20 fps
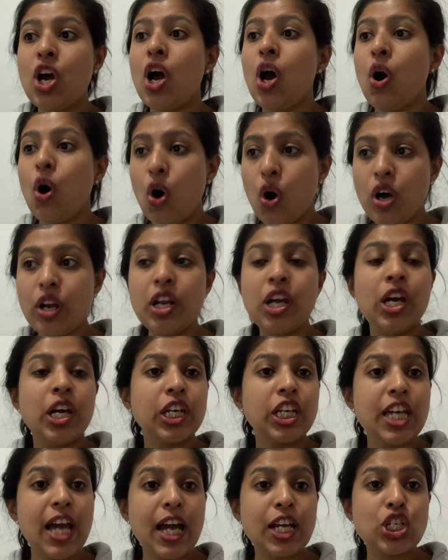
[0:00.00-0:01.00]
or
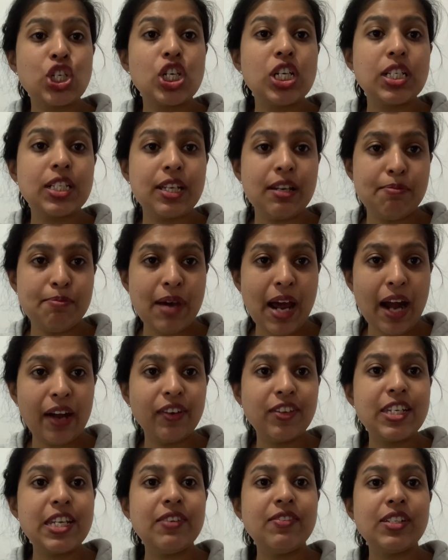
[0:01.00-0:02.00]
casual
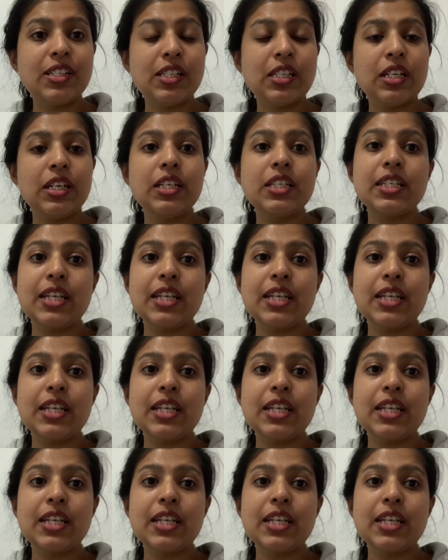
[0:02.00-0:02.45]
comparative research,